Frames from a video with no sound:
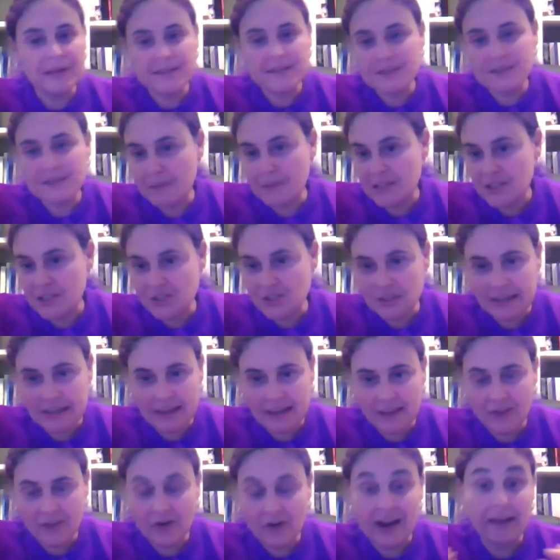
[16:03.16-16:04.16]
so much
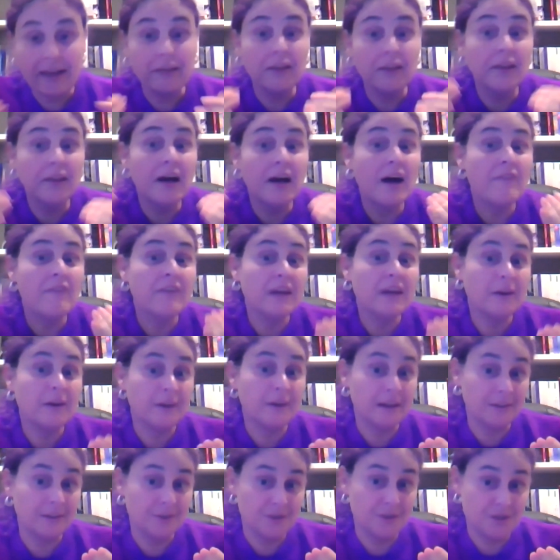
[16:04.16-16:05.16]
together. I love
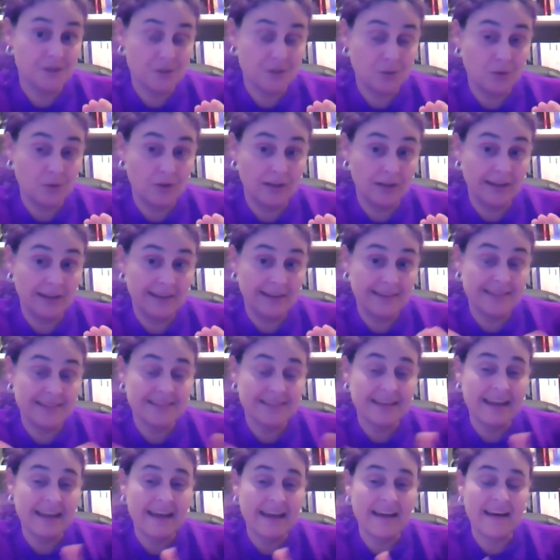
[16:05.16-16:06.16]
hearing their stories.
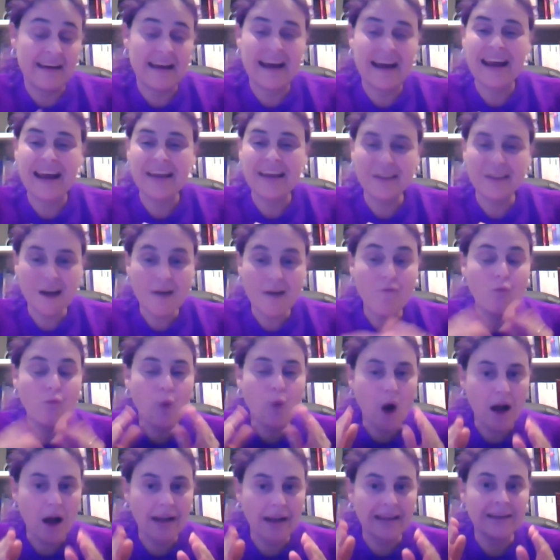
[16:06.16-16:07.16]
And I love
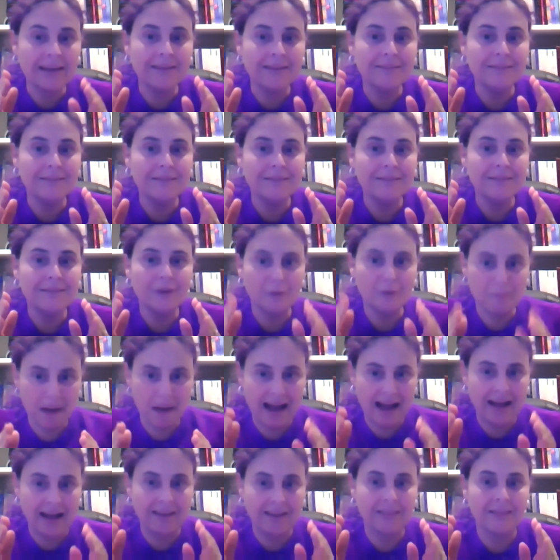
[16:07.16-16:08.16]
walking their
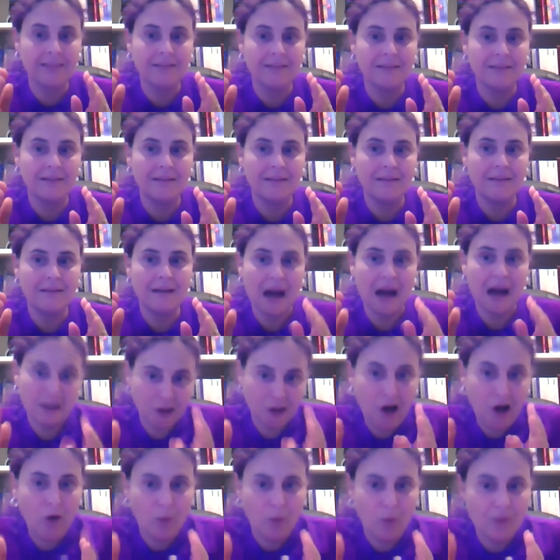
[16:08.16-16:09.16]
path
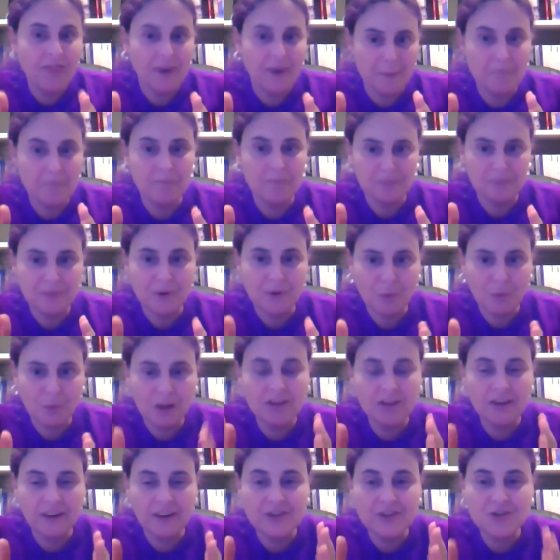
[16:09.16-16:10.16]
along with them while
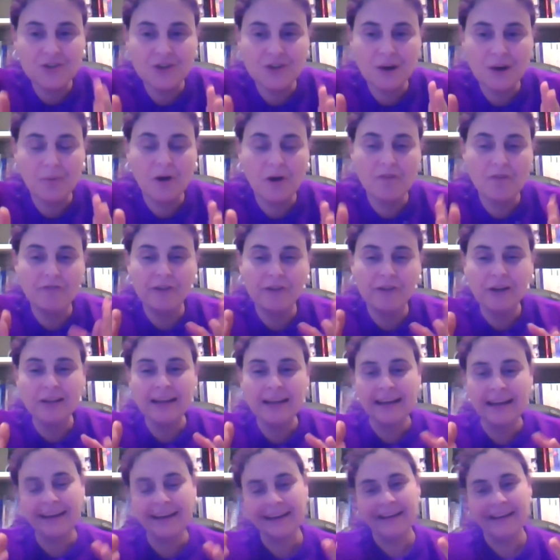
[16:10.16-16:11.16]
they're at GW. I feel
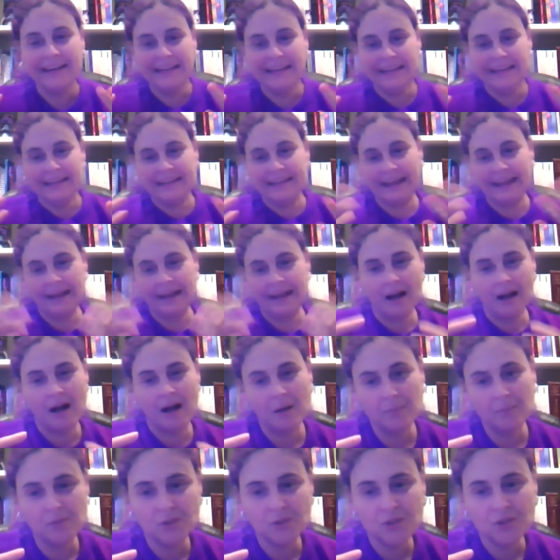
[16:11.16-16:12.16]
like they
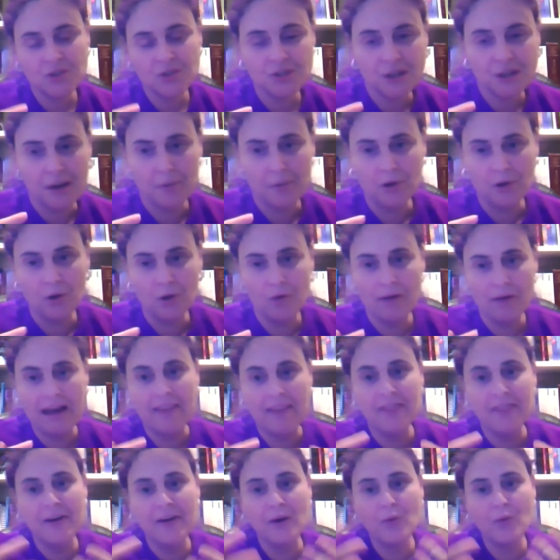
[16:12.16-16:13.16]
come to GW
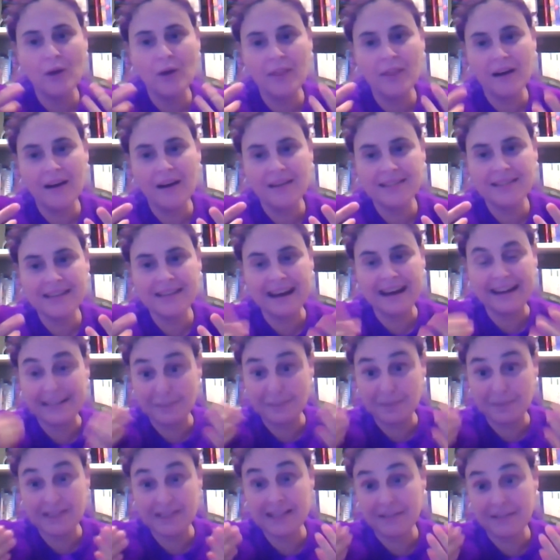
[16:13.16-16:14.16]
and they're with us at a
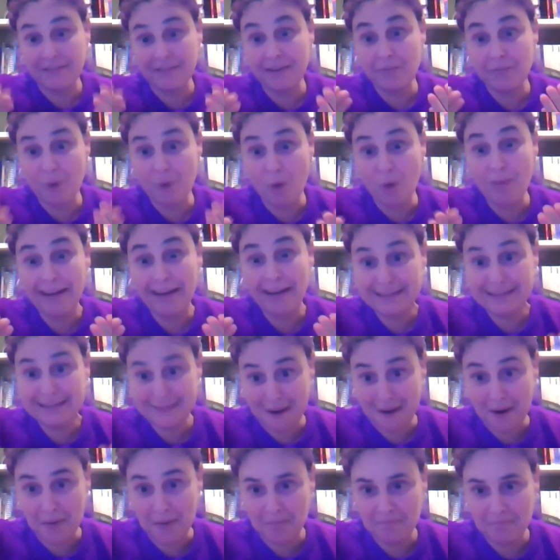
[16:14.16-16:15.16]
specific moment in
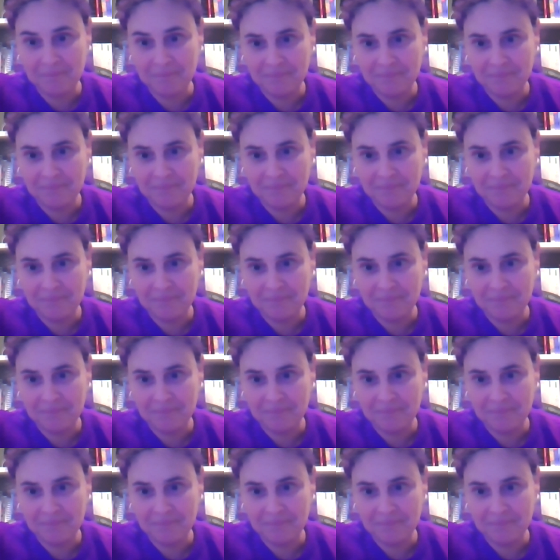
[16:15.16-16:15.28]
time.